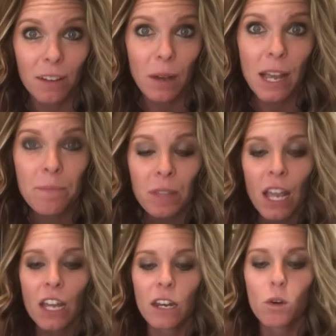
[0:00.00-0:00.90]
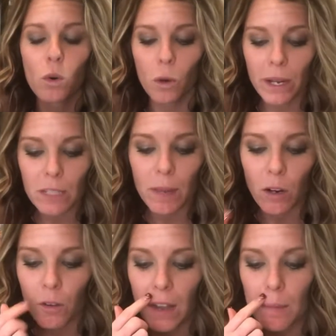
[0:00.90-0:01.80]
Okay, now Norwex
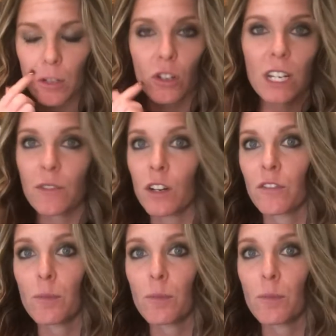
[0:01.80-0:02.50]
microfibers are different